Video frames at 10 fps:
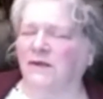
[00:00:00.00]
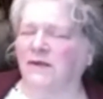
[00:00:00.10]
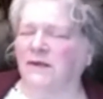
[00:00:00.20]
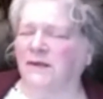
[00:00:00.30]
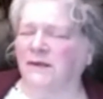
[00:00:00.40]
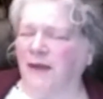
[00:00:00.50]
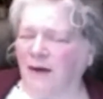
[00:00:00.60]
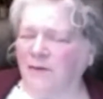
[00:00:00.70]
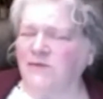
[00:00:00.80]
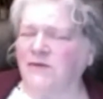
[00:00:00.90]
The
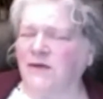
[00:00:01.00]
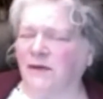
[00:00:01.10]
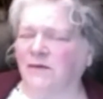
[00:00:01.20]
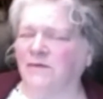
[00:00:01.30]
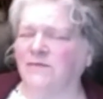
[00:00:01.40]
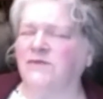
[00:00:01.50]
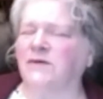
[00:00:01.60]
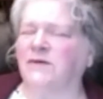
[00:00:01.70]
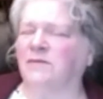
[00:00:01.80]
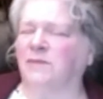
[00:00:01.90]
house elves,
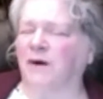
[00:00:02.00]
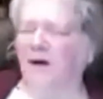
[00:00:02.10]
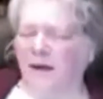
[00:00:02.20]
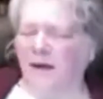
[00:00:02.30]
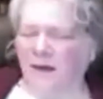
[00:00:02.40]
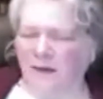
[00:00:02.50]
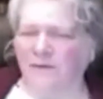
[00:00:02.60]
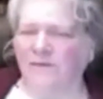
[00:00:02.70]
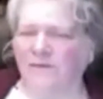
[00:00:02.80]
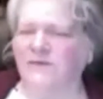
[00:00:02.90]
the barn
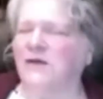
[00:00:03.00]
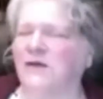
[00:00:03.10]
elves,